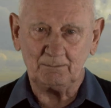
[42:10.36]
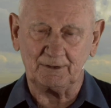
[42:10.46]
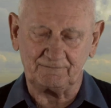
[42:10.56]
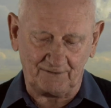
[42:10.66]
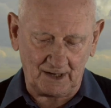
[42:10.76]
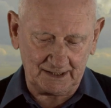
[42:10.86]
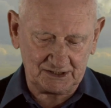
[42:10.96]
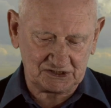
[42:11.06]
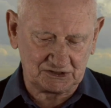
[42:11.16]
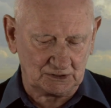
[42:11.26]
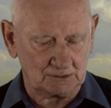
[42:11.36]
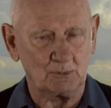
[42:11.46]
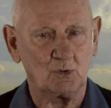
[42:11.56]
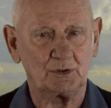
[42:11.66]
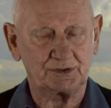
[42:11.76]
but find still
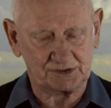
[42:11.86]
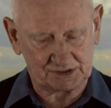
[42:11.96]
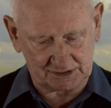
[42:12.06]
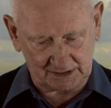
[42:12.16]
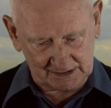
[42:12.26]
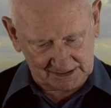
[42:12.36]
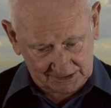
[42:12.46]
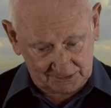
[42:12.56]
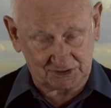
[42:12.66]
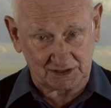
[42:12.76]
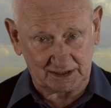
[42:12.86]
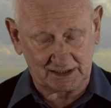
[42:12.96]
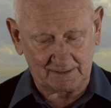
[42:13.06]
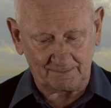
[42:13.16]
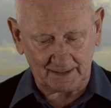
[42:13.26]
more to
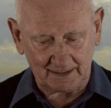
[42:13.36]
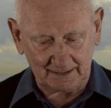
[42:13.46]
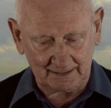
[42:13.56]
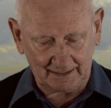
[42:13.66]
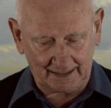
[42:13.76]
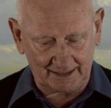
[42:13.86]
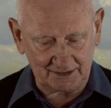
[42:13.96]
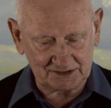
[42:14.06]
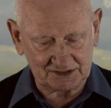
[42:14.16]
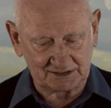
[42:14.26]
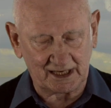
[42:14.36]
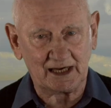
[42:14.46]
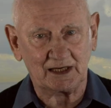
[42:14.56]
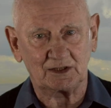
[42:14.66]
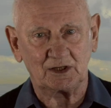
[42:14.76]
say, and
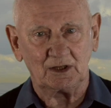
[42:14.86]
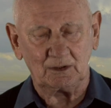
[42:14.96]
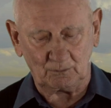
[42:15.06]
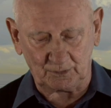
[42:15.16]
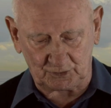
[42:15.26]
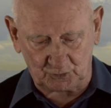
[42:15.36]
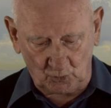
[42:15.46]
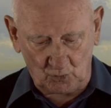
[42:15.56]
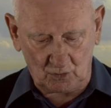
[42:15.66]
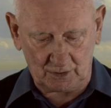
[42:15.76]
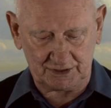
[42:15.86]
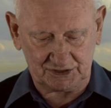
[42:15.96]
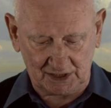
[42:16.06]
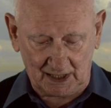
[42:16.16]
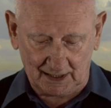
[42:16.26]
stand with door
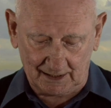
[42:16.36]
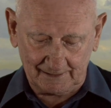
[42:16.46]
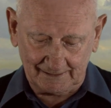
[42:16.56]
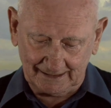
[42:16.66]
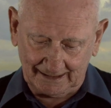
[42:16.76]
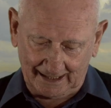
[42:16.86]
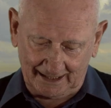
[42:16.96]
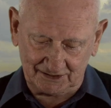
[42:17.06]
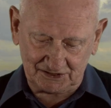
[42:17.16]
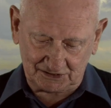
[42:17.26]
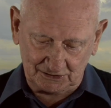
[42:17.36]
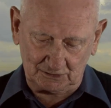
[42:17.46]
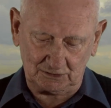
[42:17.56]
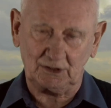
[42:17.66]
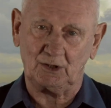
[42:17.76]
ajar, and
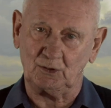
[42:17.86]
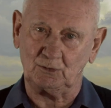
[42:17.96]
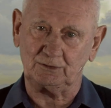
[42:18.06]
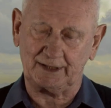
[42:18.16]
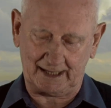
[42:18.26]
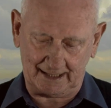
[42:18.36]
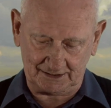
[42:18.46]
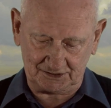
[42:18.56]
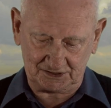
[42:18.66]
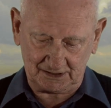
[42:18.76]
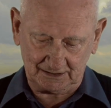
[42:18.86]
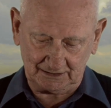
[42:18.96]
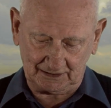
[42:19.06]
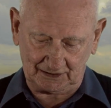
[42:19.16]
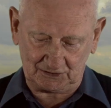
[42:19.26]
still hold hands
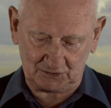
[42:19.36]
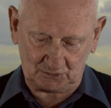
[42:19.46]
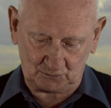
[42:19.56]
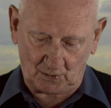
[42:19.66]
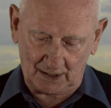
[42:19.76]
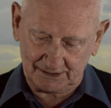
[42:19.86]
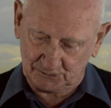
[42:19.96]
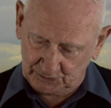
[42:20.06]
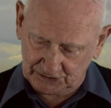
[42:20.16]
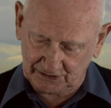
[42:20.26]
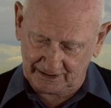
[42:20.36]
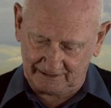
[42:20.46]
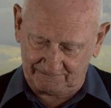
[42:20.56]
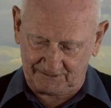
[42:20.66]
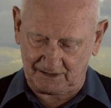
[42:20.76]
and switch
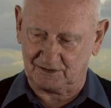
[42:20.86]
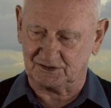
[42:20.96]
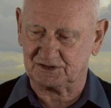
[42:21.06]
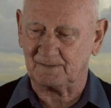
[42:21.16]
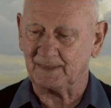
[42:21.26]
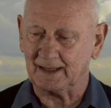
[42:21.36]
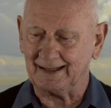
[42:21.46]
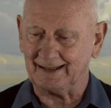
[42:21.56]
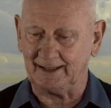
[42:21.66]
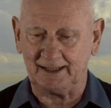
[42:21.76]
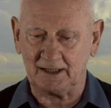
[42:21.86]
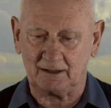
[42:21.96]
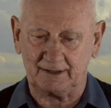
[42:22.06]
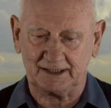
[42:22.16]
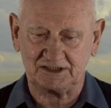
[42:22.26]
their fingers,
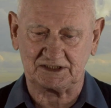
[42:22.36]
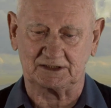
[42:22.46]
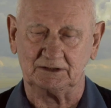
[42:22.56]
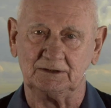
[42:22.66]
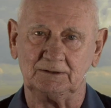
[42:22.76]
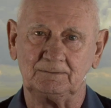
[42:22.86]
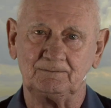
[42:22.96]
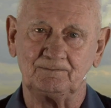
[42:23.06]
lingering still.